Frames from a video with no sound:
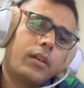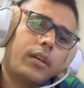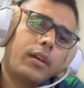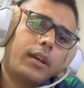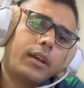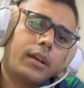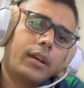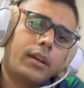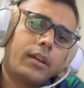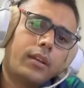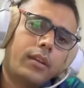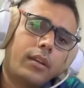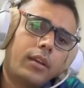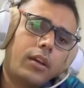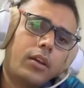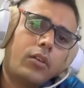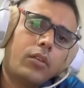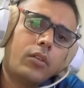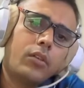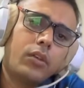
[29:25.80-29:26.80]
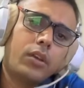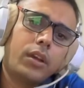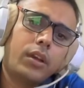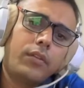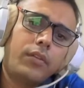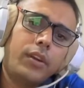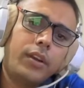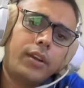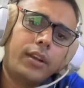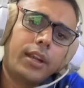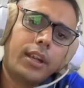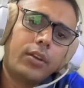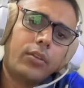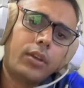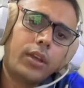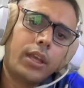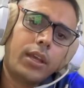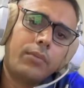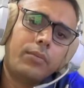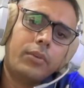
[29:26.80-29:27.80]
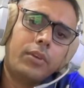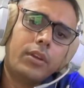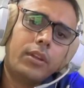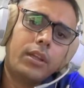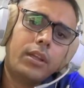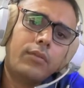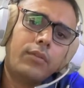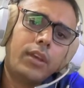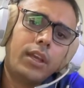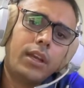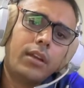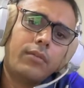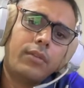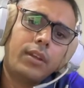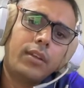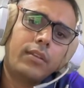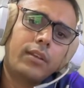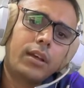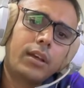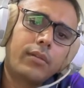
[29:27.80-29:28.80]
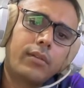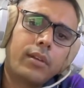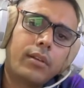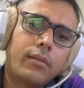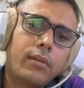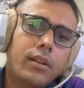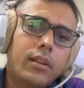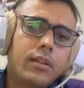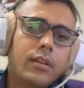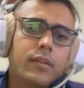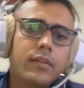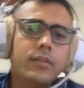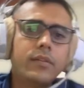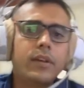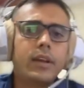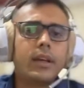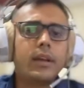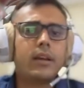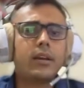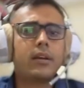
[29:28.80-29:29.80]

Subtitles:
And now if we try to capture, then we have discoverable this check